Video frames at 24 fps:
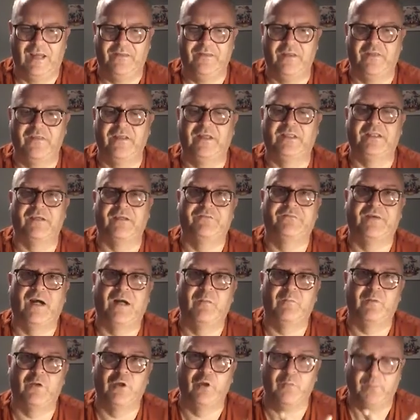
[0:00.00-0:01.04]
and that they had a
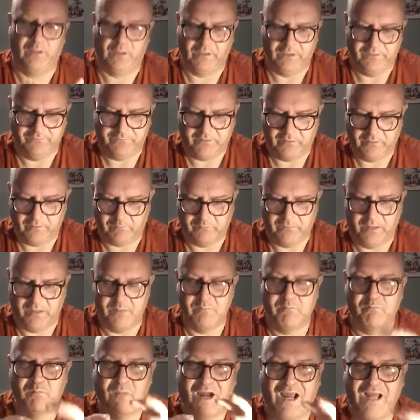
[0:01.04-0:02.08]
family who believed in them.
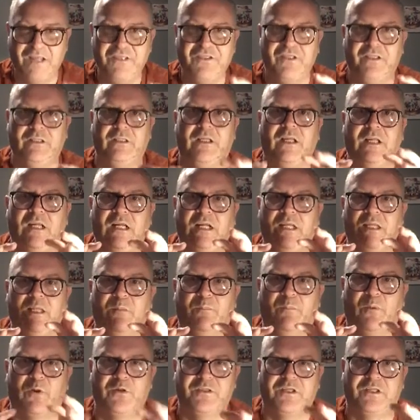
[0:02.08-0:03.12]
Imagine
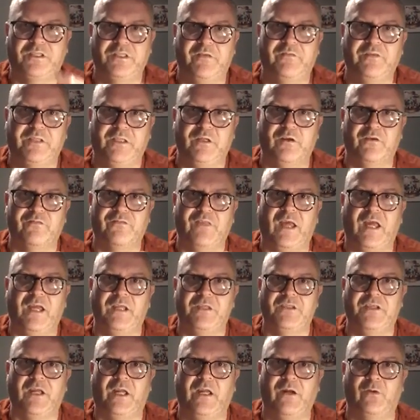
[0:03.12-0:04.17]
the positivity of
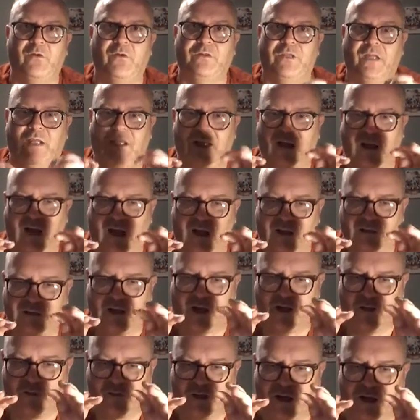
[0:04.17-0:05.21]
that child and
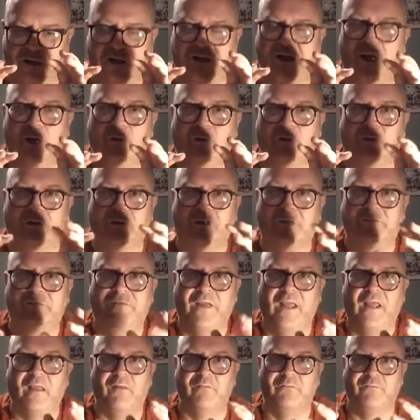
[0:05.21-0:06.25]
how that child could
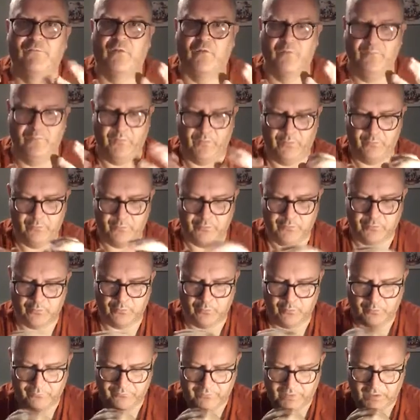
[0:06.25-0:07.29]
develop from those
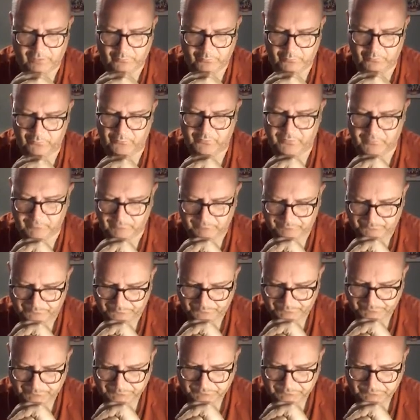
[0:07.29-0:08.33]
core values.
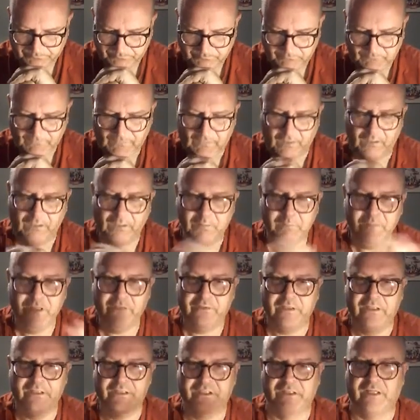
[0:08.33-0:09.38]
Let
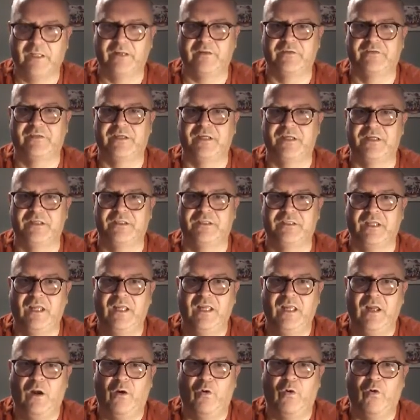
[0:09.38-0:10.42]
me read certain things
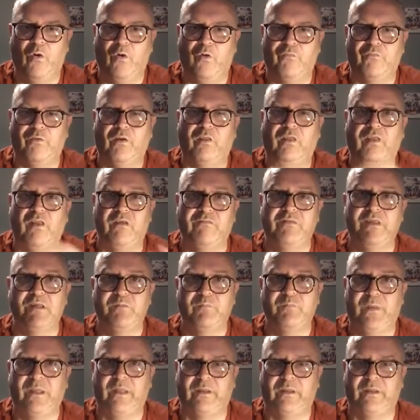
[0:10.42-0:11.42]
of loving